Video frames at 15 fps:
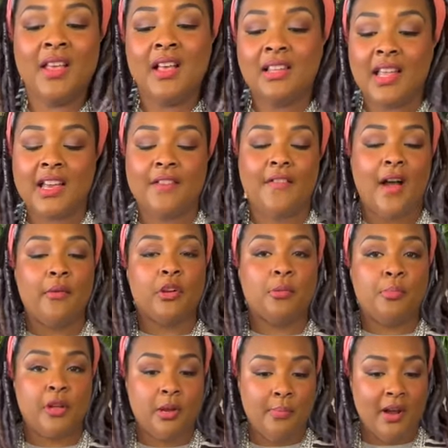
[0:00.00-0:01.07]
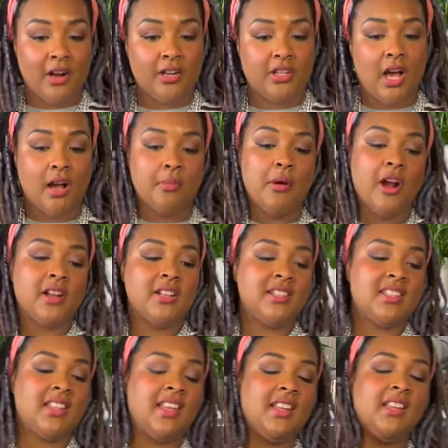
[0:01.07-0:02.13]
like if I were to put a pair of Doc
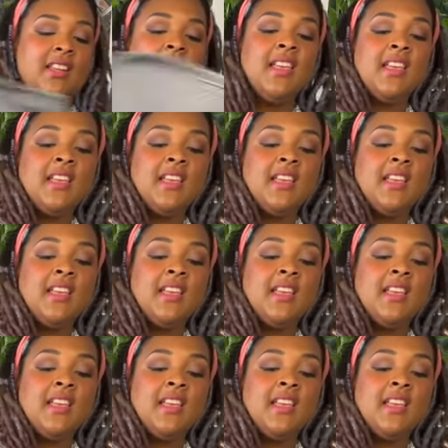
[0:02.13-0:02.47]
Martens in,